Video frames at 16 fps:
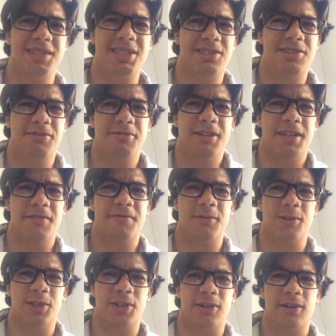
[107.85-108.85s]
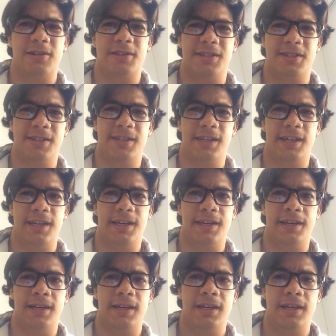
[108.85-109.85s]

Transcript: it 2 out of 4 stars, a C.